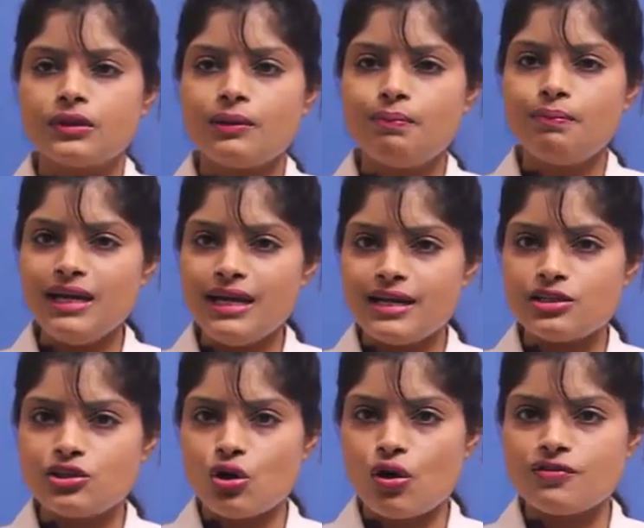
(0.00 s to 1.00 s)
The
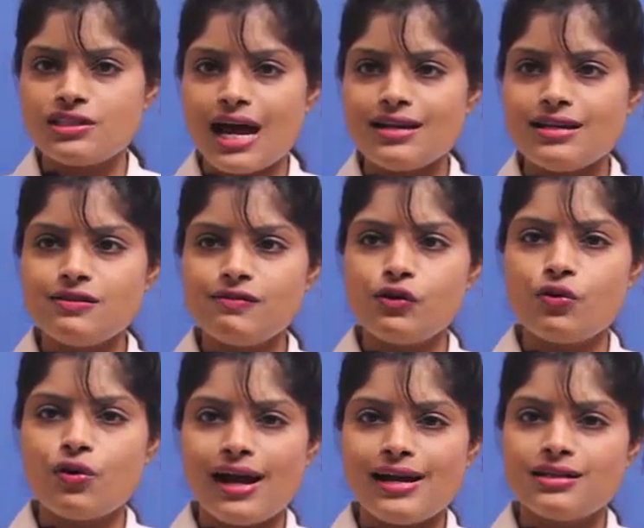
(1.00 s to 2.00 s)
pH of stannous
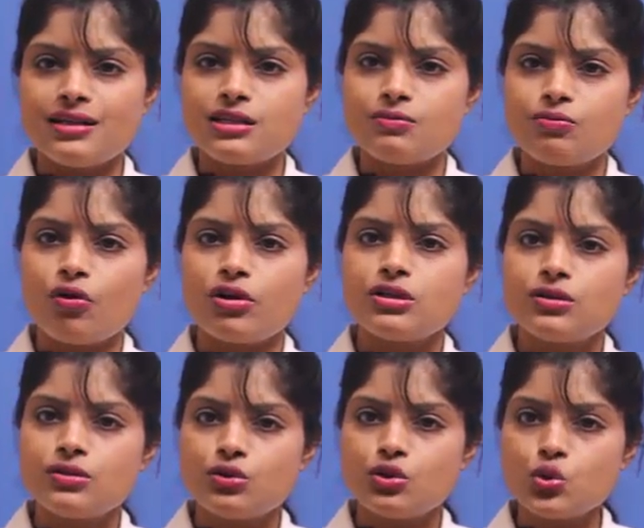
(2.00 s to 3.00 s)
fluoride is from
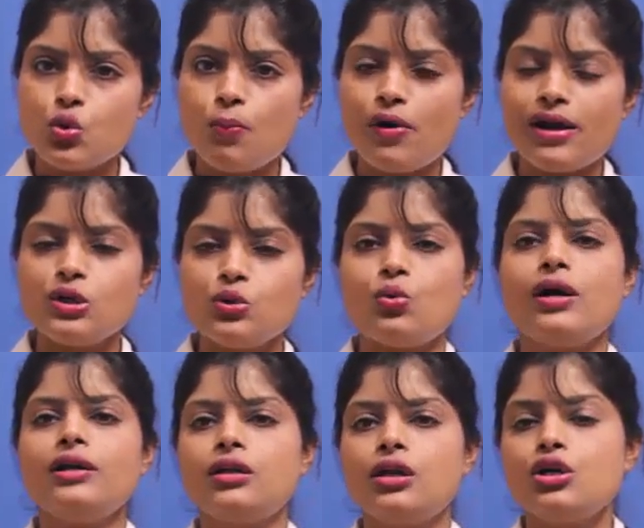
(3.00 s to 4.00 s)
two point
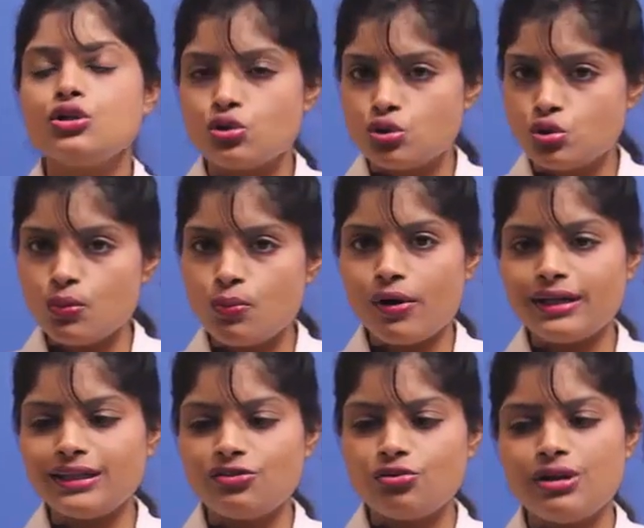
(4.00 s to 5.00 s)
one to two
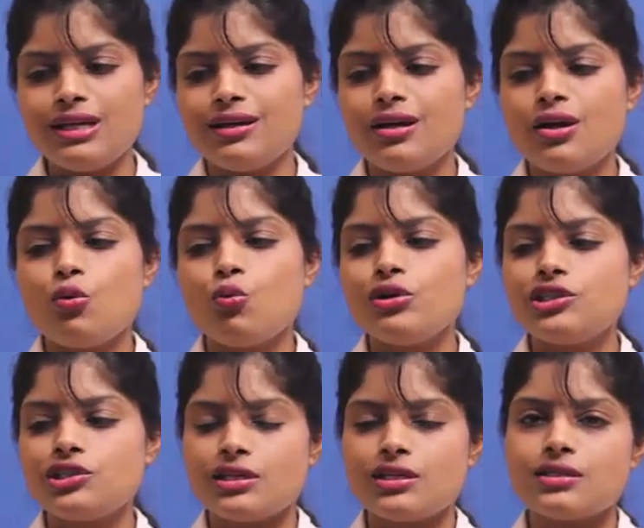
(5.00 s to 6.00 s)
point three,
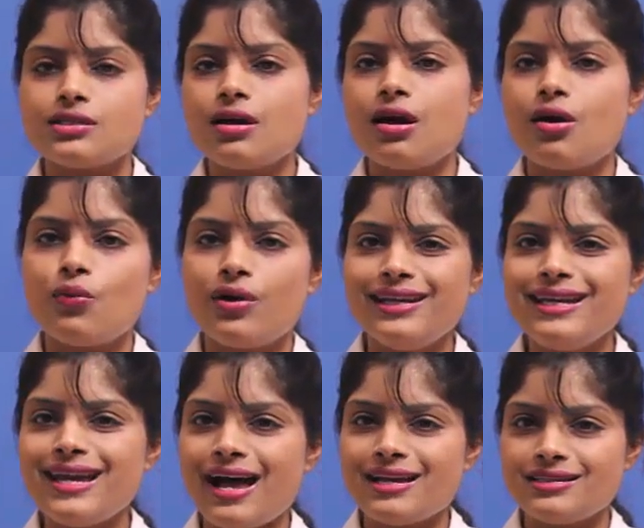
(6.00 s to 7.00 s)
which is a
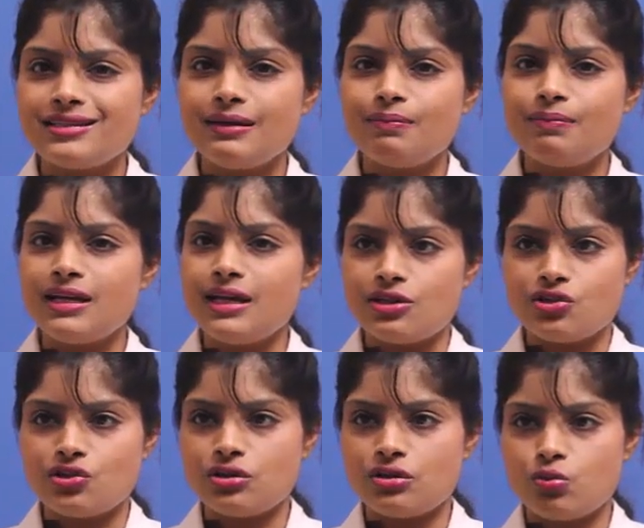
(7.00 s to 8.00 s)
very acidic
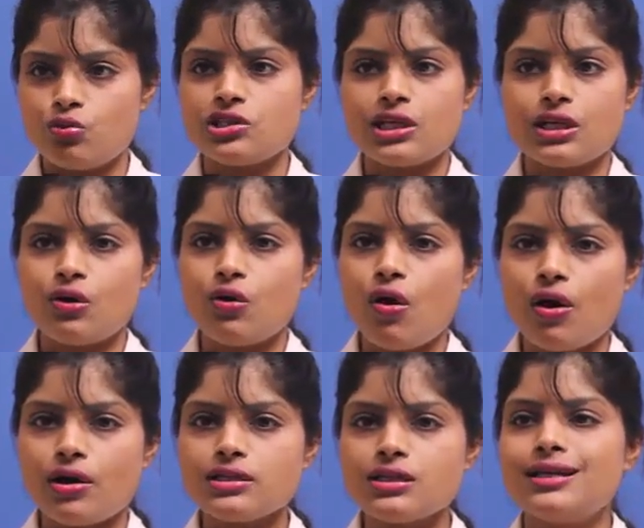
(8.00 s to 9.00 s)
pH, which can
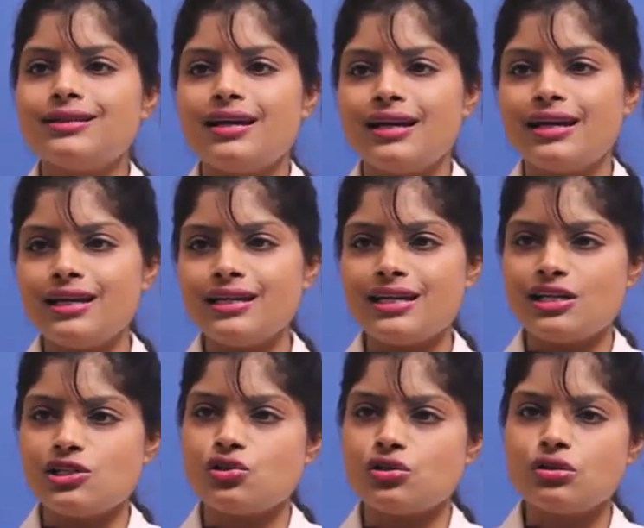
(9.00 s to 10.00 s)
cause the
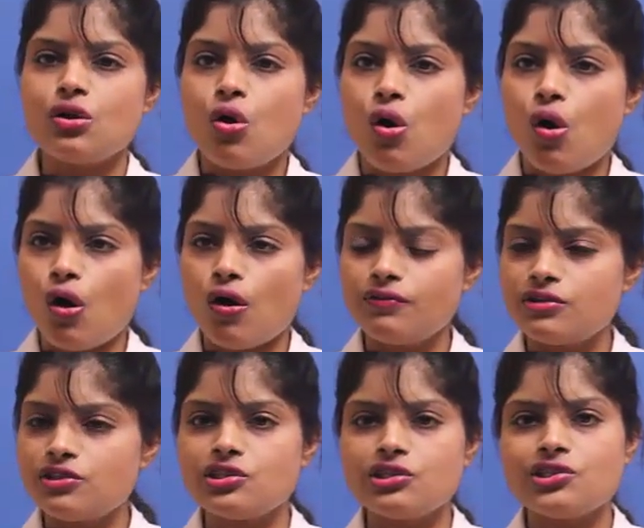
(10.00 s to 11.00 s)
irritation of
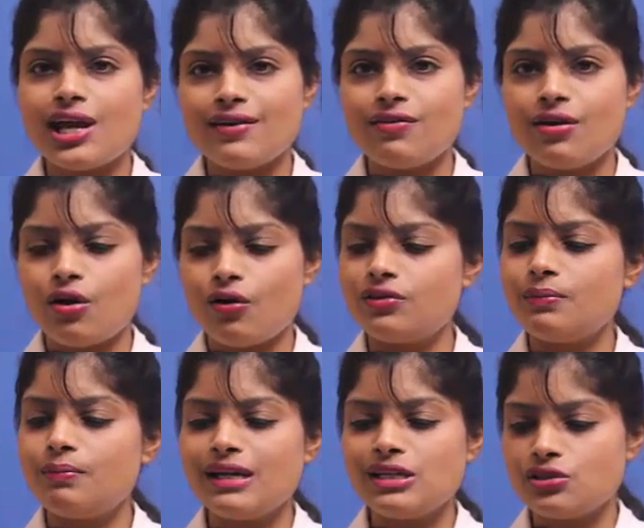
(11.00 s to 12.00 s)
the gingiva of the
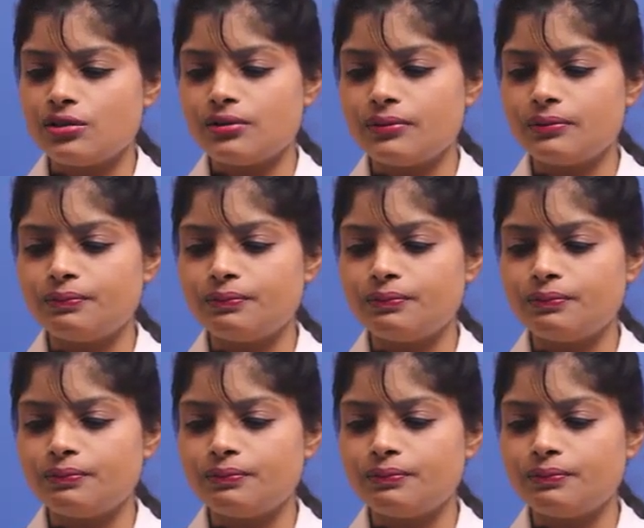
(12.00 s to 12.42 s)
patient.